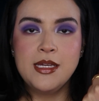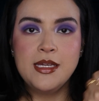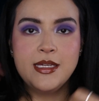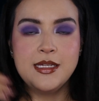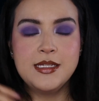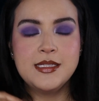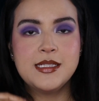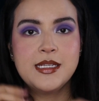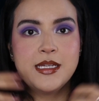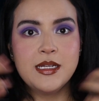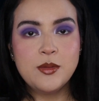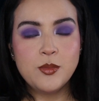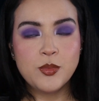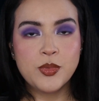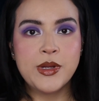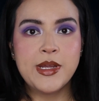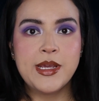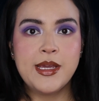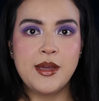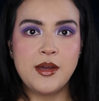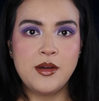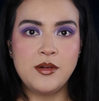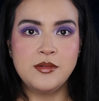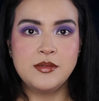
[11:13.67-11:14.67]
it's going to
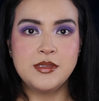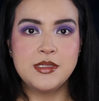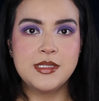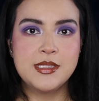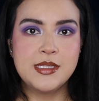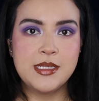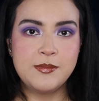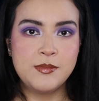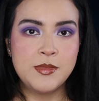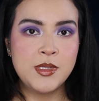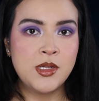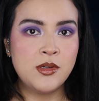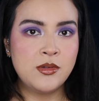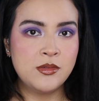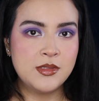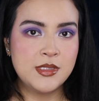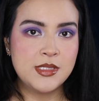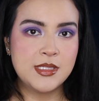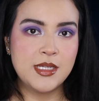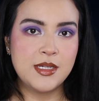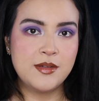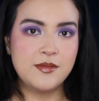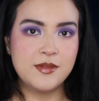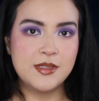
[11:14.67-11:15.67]
bring out some
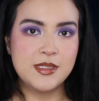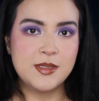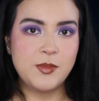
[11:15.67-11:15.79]
notes of a